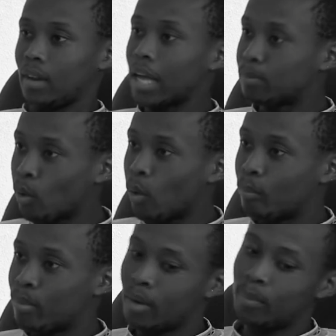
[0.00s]

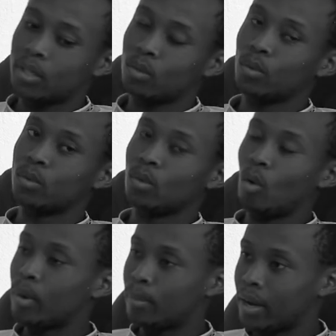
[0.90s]
explore. Be a person who's
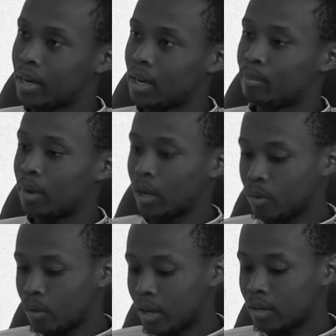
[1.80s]
open-minded and be like, you know